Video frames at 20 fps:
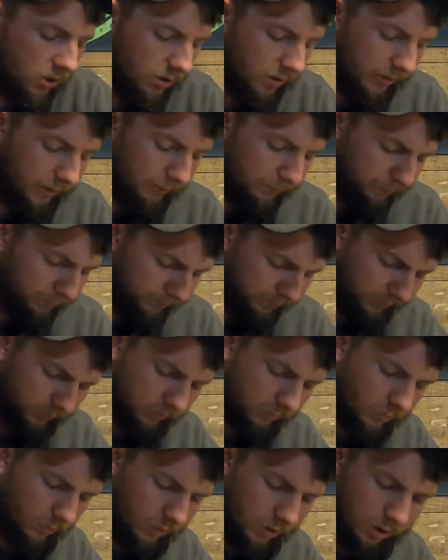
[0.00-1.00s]
on
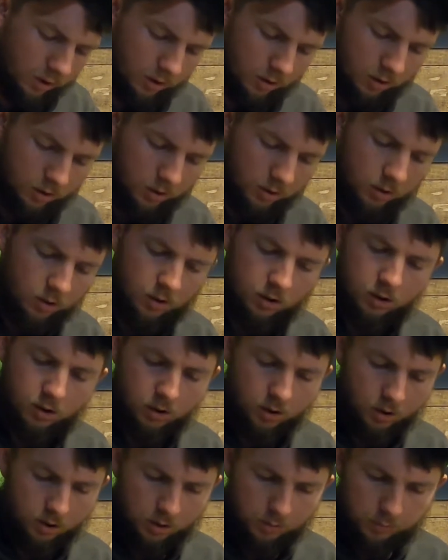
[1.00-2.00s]

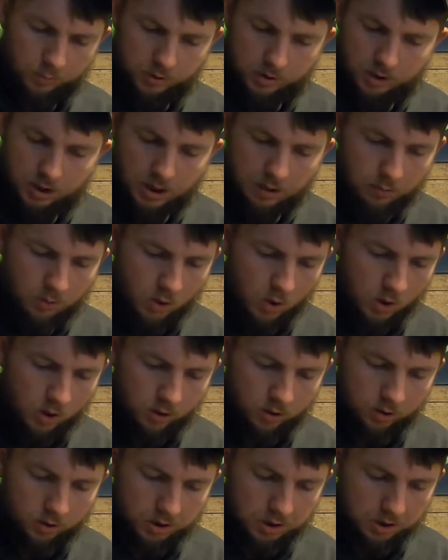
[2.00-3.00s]
it. Same
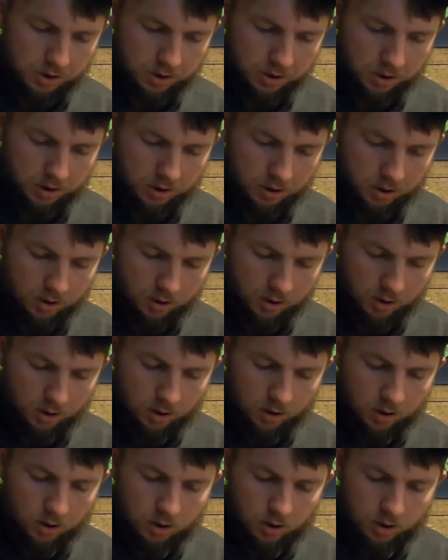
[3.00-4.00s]
hooks,
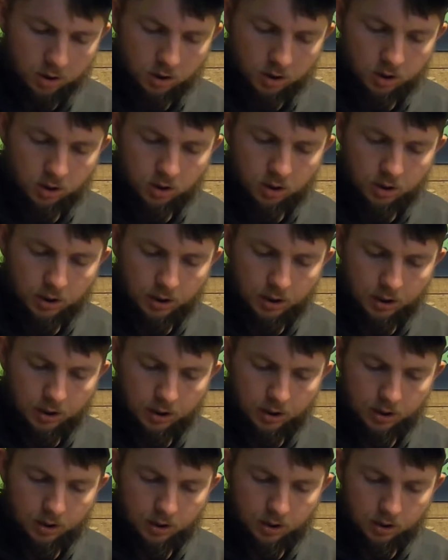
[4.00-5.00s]

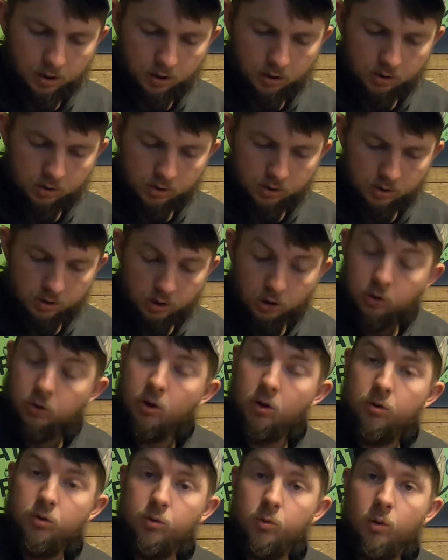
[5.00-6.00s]
and still
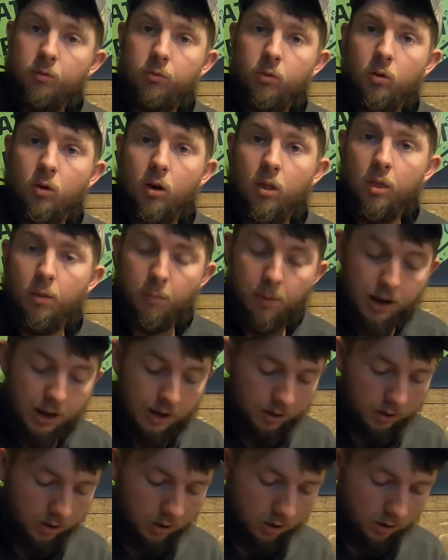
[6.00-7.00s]
no swivel on the
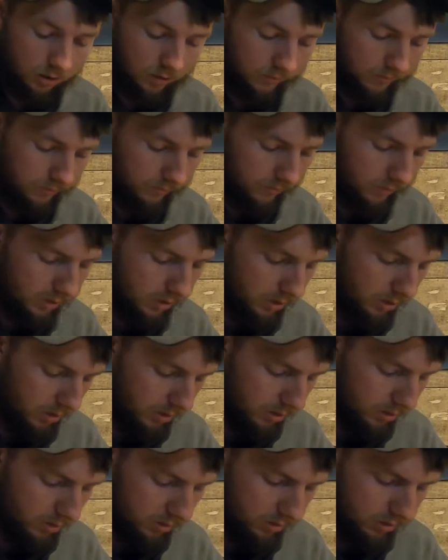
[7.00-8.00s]
back of
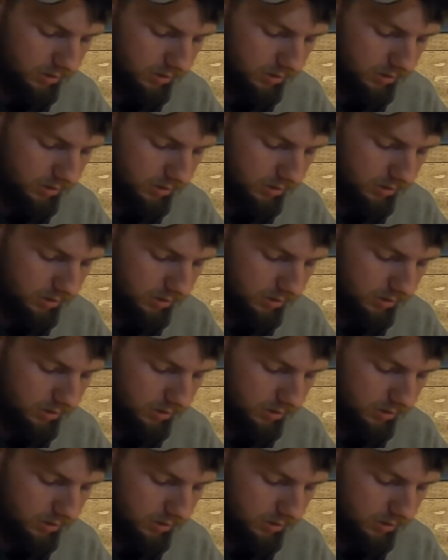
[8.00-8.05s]
the